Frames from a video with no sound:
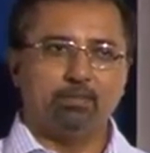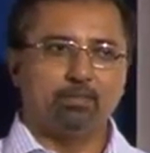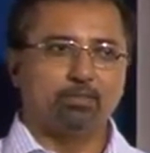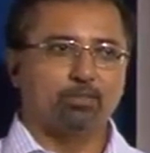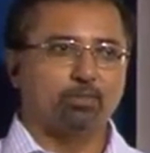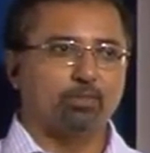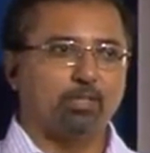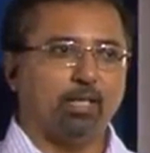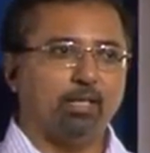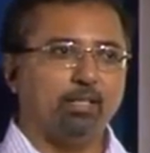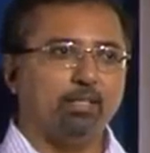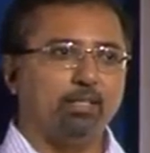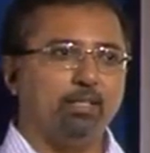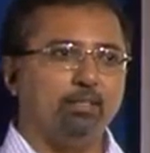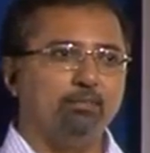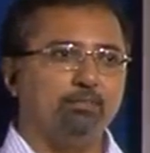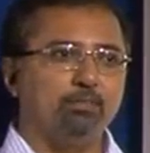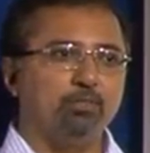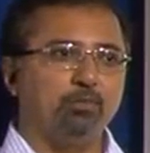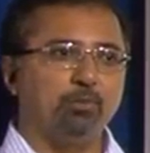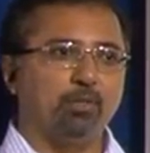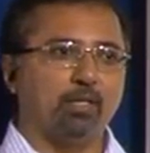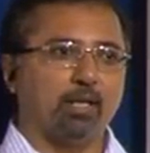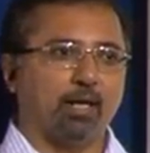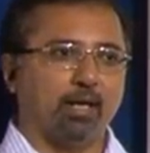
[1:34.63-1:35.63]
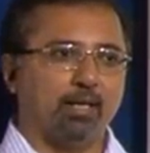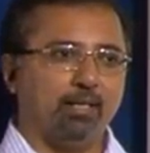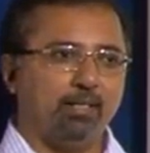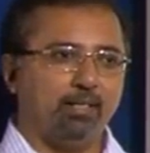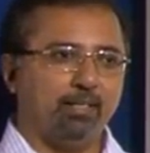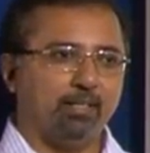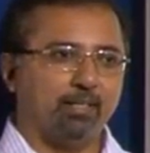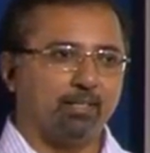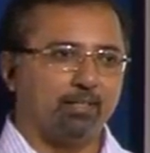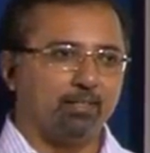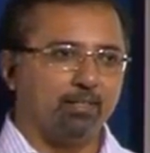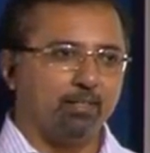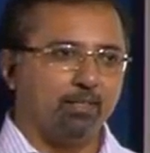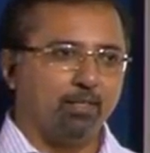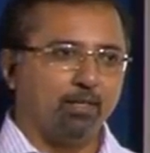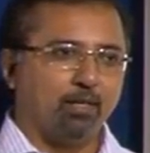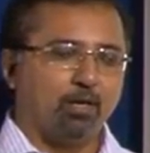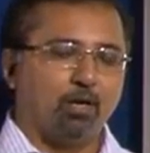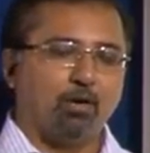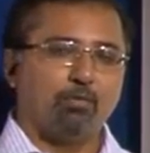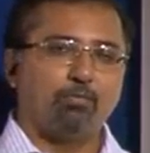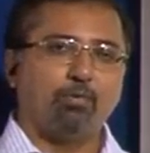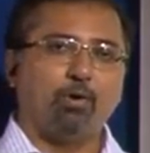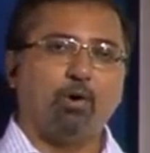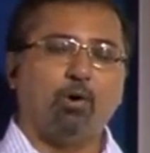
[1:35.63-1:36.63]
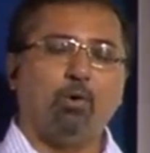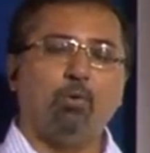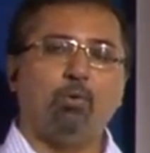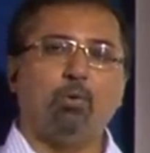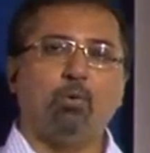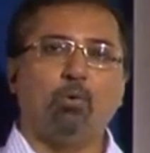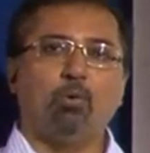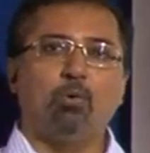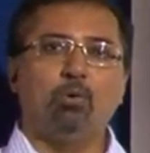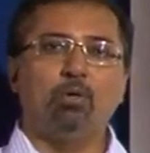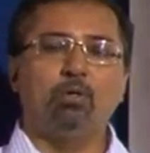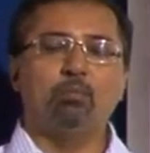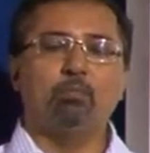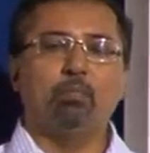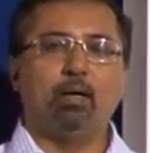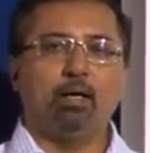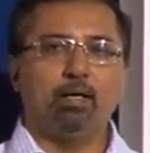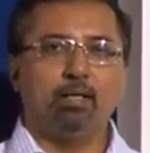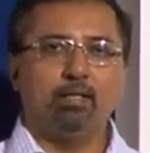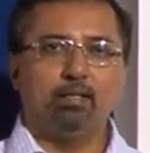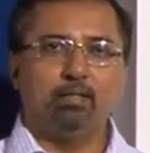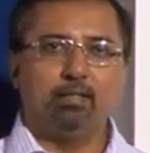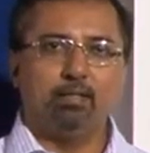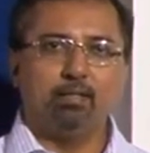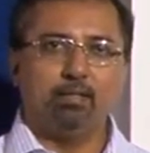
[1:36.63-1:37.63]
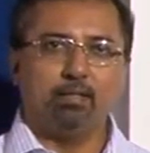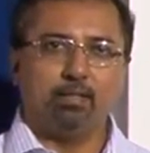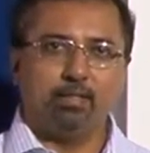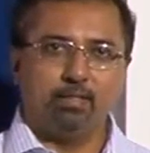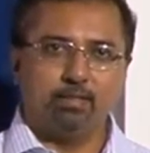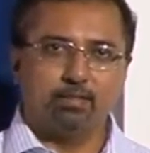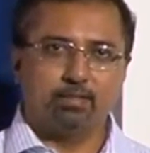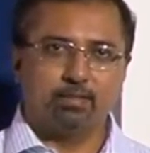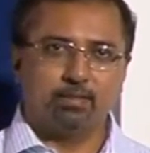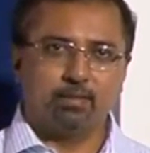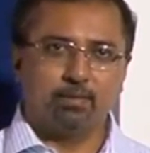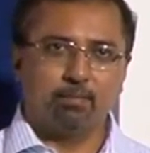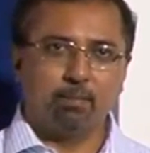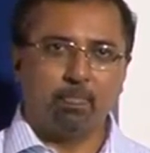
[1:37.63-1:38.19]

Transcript: So that gives you an idea of how old marketing is.